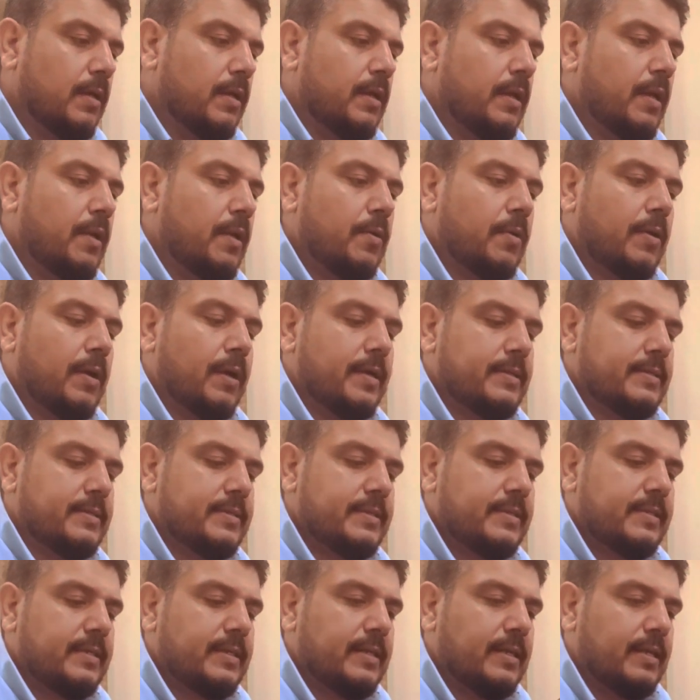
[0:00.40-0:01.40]
Hello
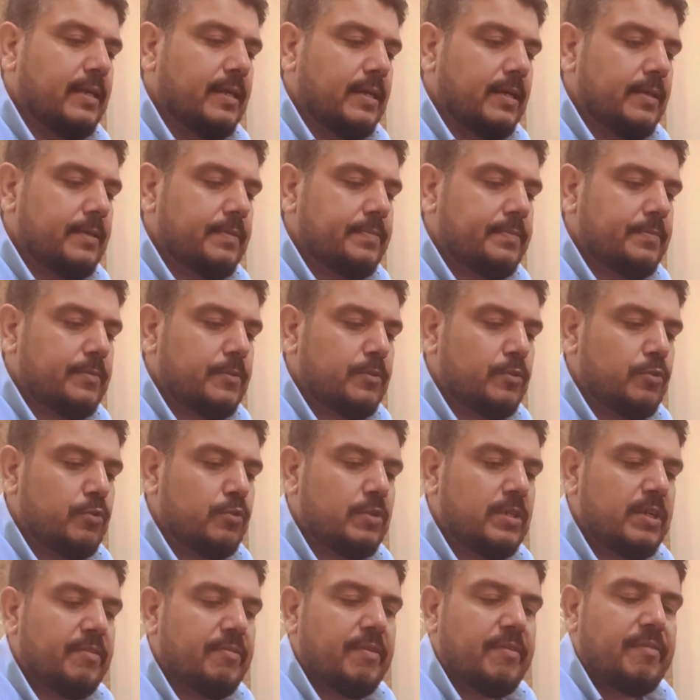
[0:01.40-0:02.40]
guys,
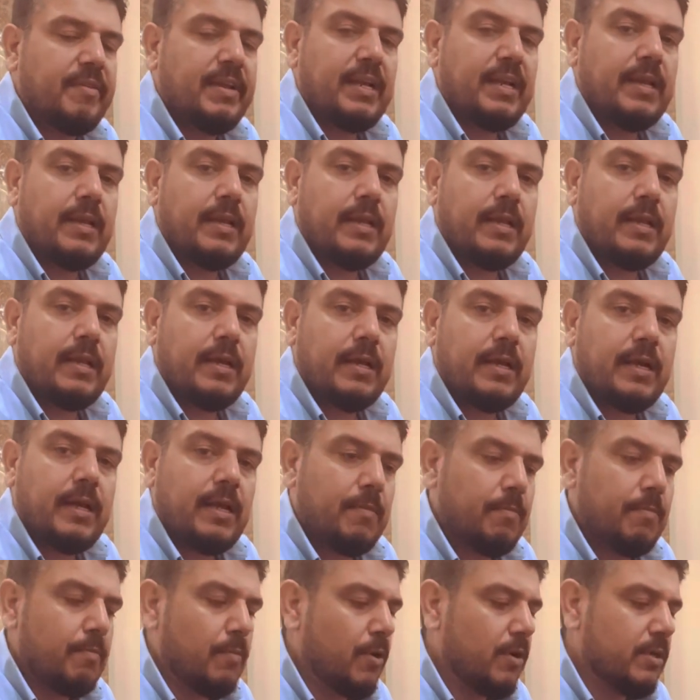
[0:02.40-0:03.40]
today we will
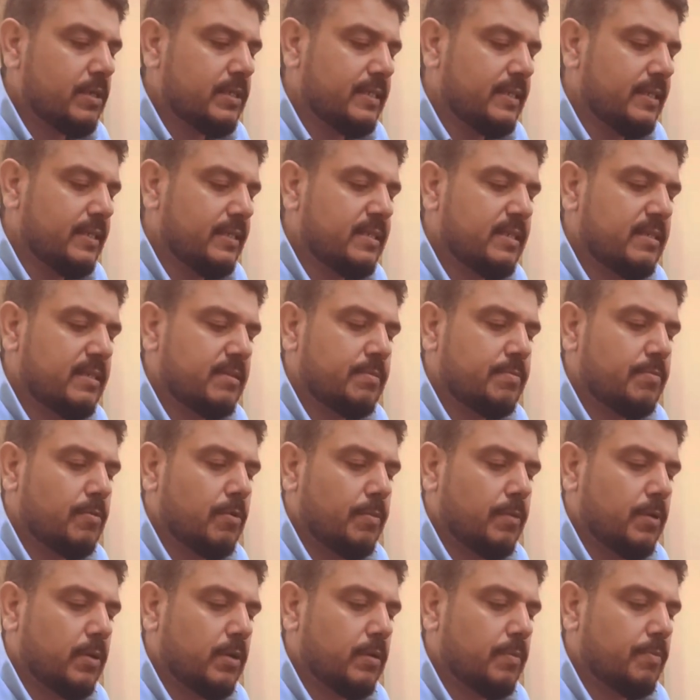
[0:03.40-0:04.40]
unbox this
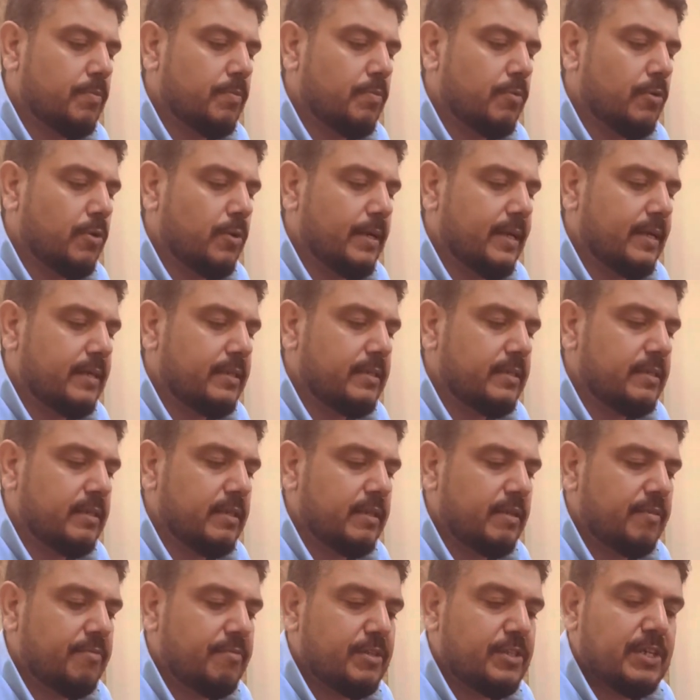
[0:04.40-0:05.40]
product
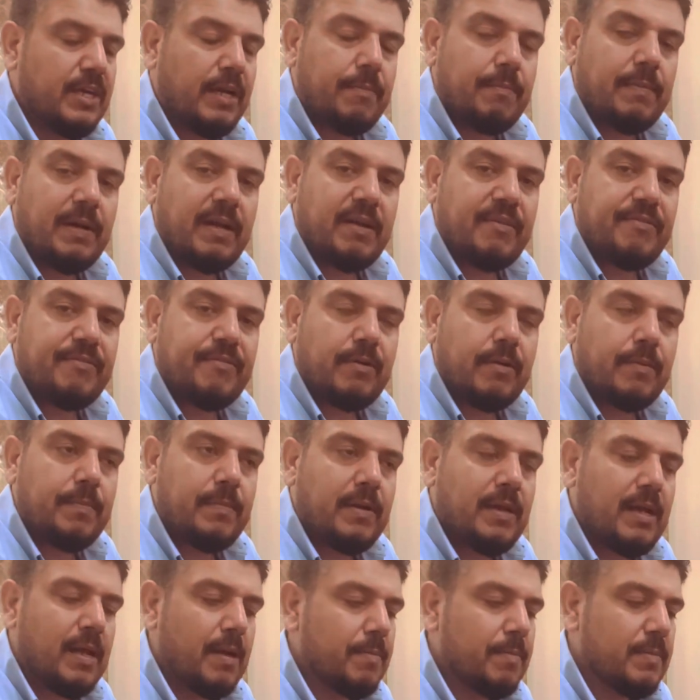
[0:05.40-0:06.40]
which I buy from
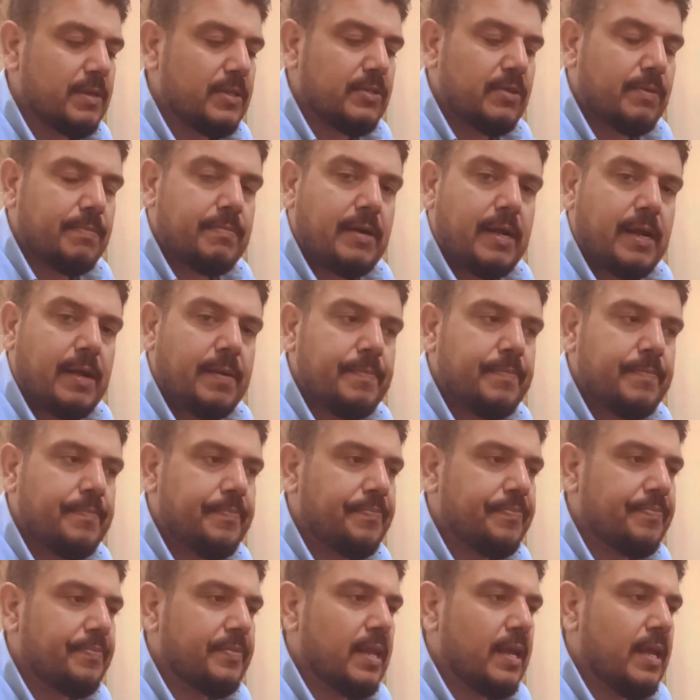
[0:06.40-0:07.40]
Amazon Prime,
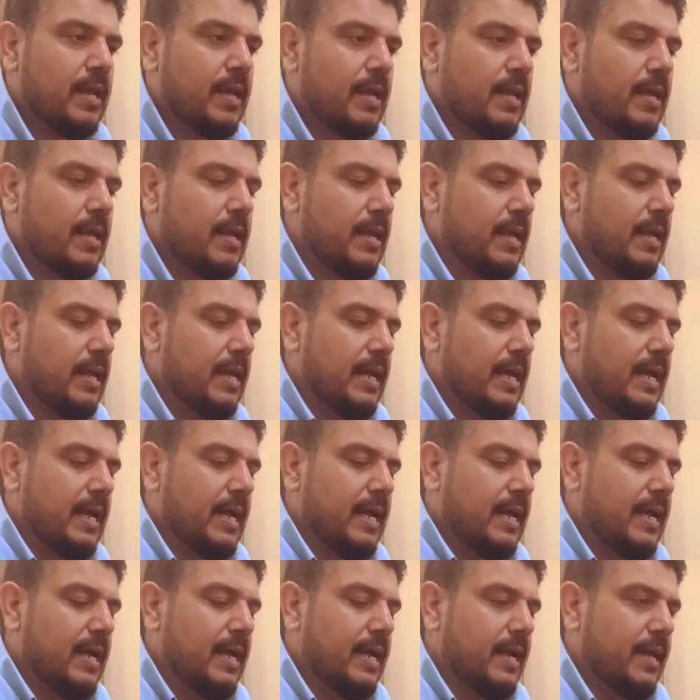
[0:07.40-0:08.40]

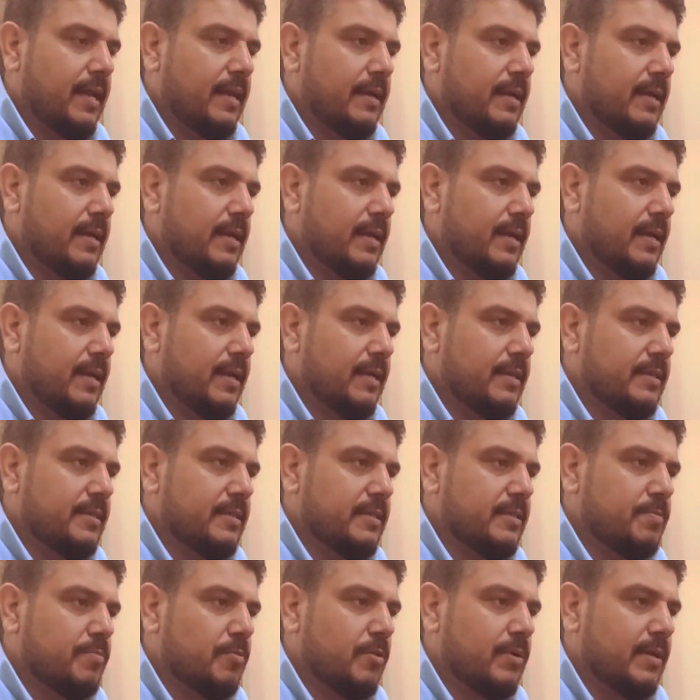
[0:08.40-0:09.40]
and this
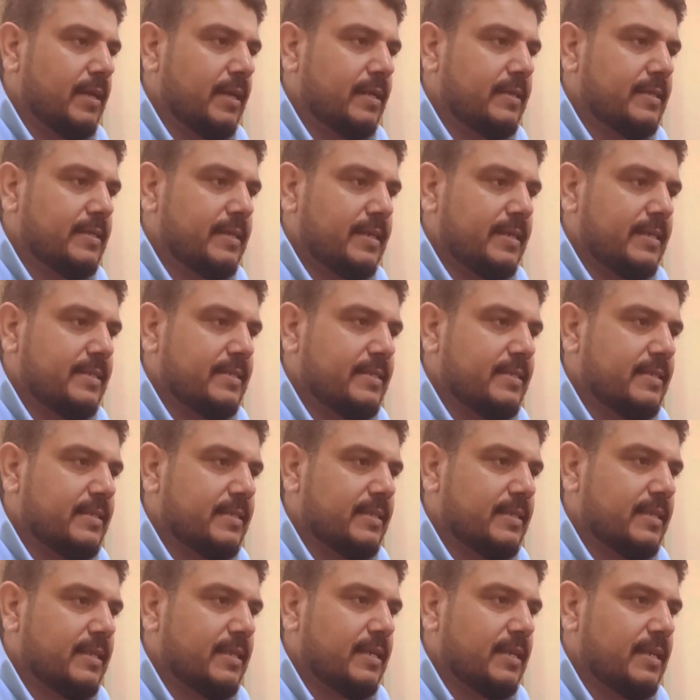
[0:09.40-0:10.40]
product is
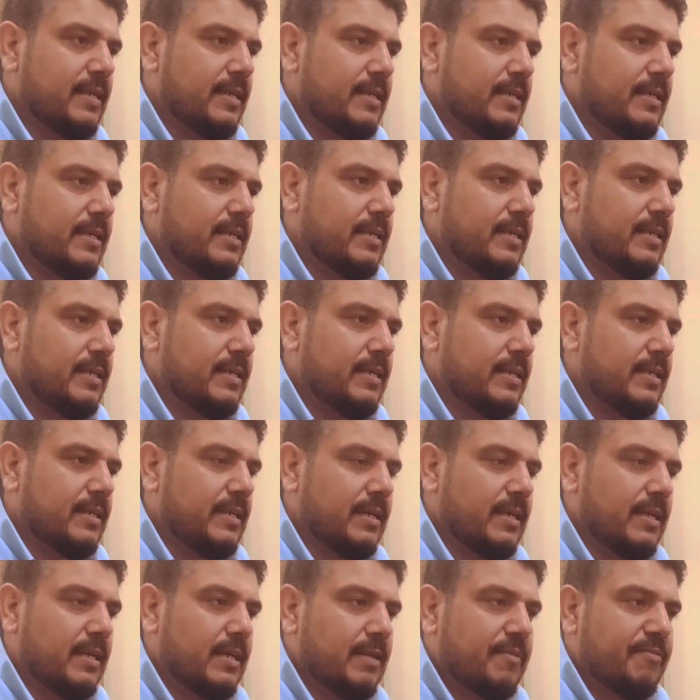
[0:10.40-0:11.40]

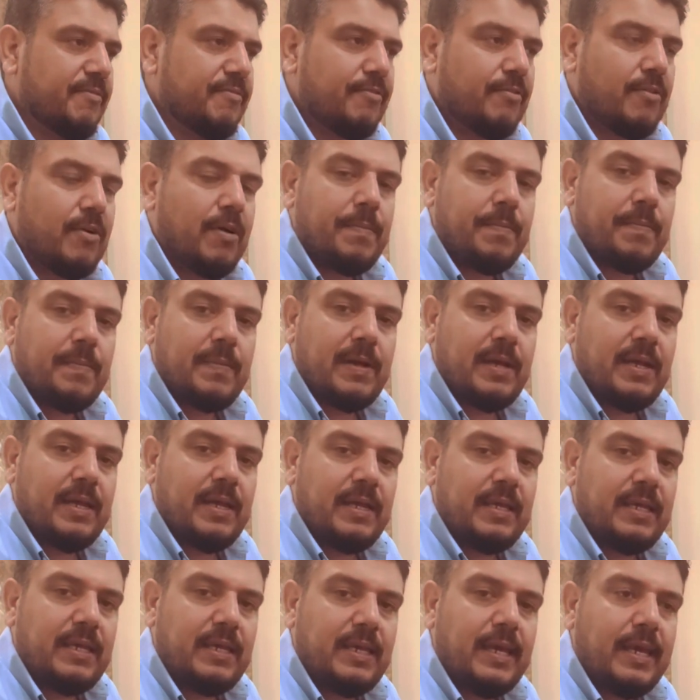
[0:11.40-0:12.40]
from
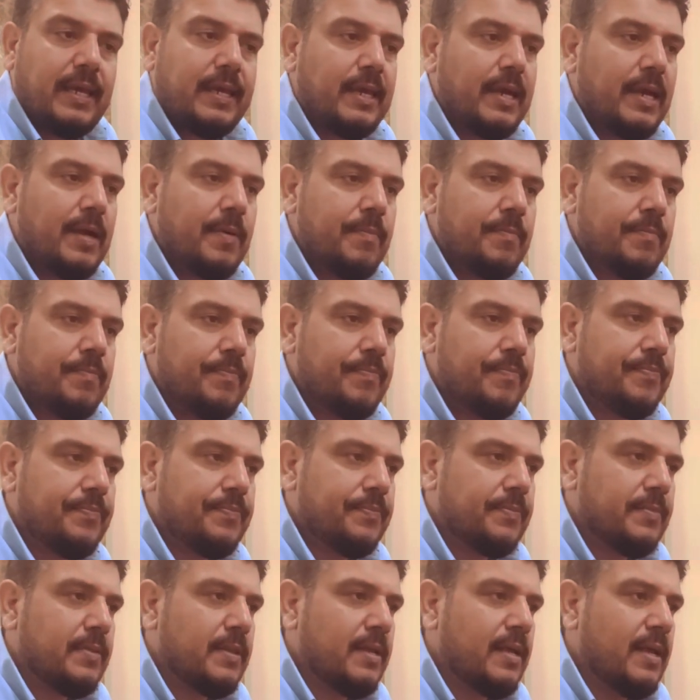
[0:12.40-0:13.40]
Eacam,
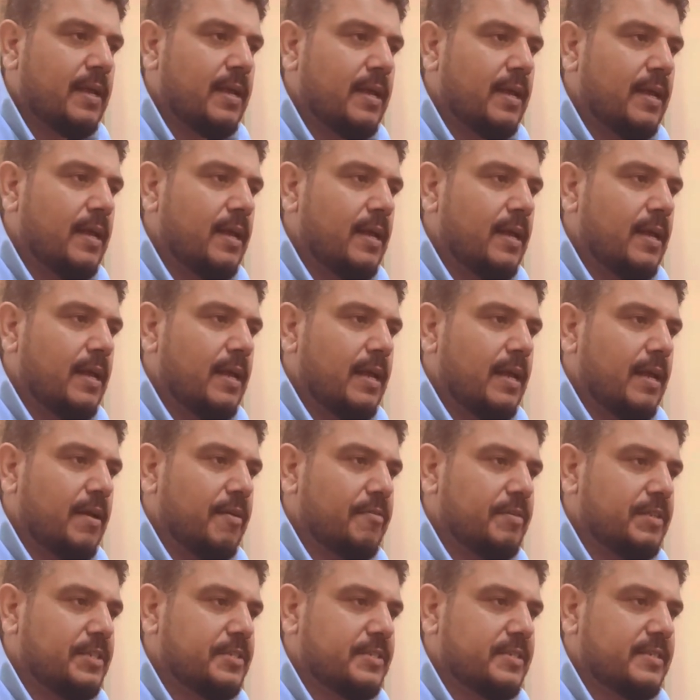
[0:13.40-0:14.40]

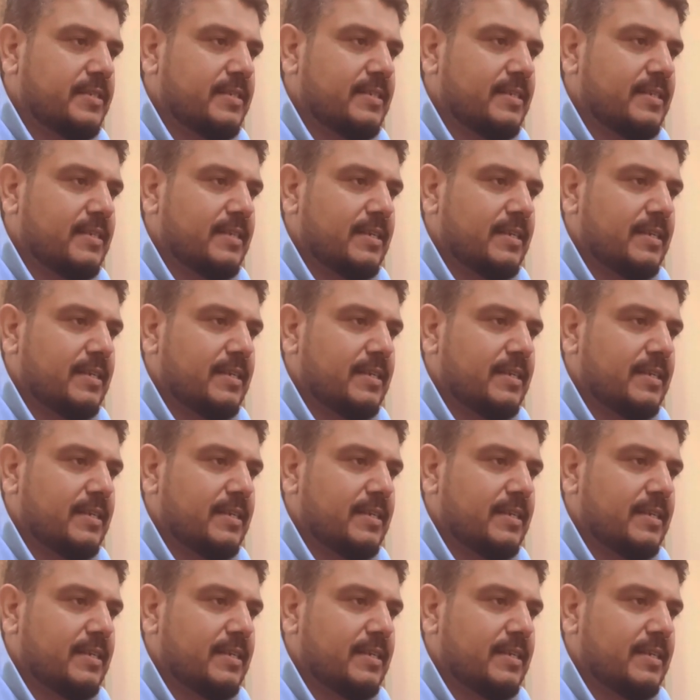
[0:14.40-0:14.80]
which is